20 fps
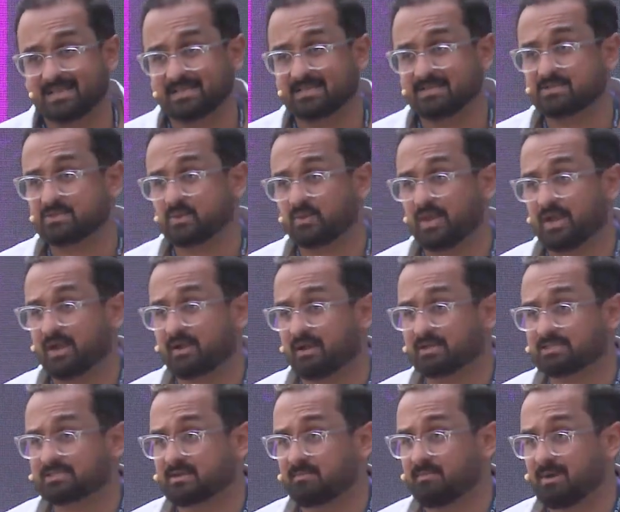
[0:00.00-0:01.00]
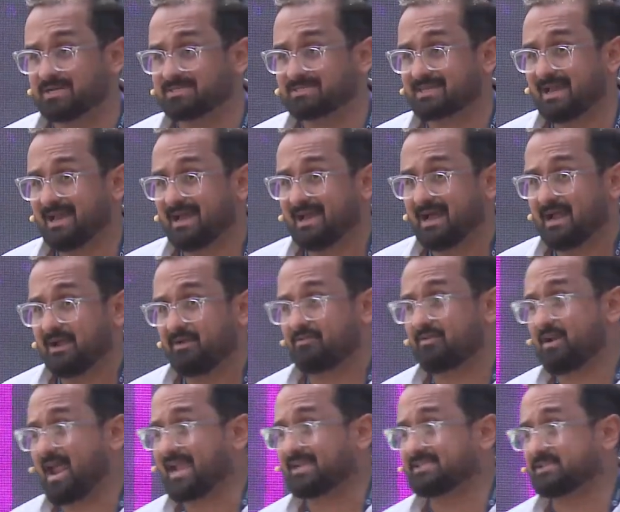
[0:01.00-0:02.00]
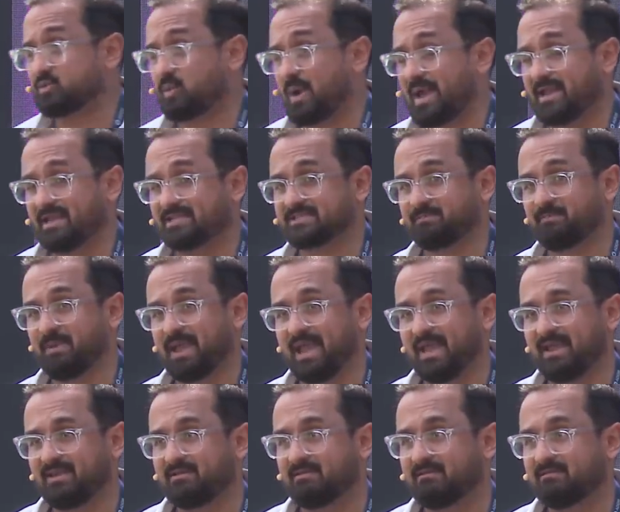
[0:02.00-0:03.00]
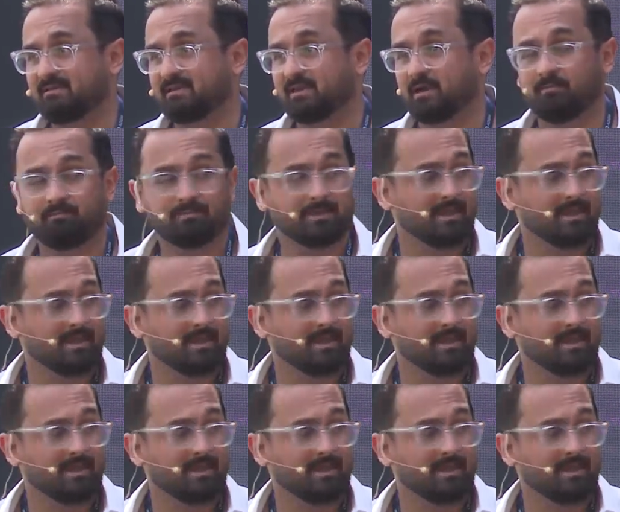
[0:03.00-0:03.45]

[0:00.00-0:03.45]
it to their customers, tracks when it's paid, yeah,